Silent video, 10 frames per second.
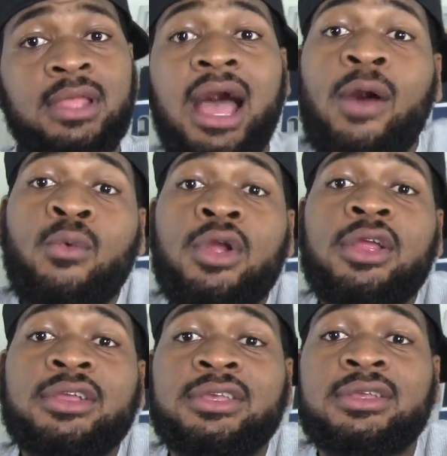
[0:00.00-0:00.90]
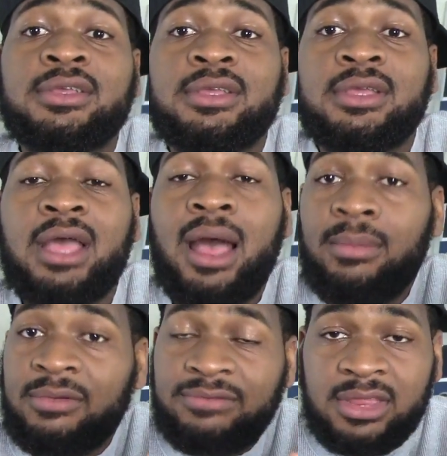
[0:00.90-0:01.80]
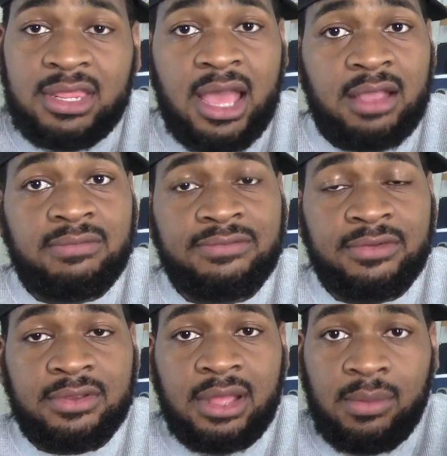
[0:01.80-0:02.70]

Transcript: I work. I'm a videographer.